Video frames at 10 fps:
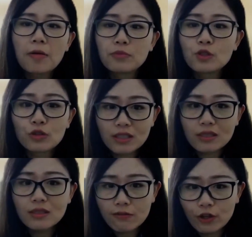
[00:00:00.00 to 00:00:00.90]
So
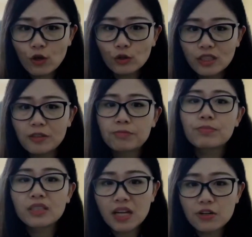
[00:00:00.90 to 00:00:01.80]
this difficulty
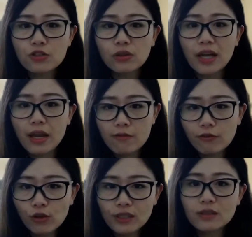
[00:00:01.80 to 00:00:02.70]
potentially
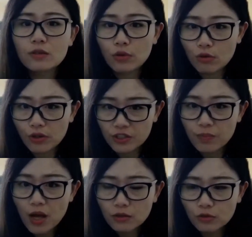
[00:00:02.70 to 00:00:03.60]
influenced the real
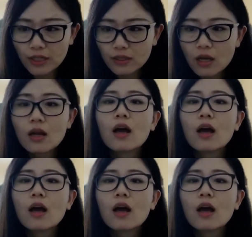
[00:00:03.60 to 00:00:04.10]
response rate,